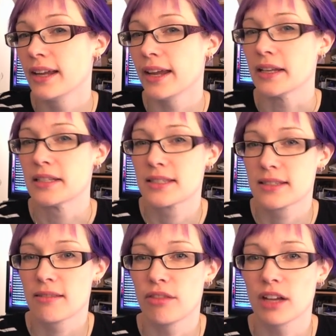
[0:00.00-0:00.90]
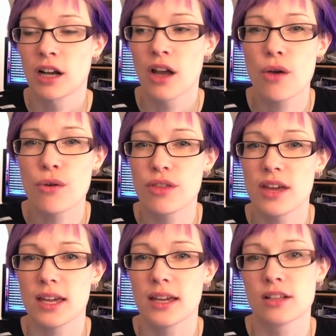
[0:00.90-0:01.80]
the
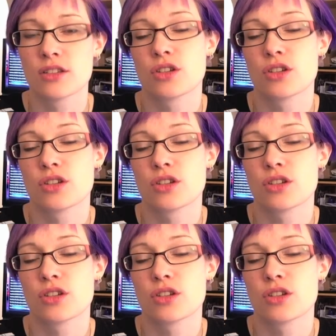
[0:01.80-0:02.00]
clothing and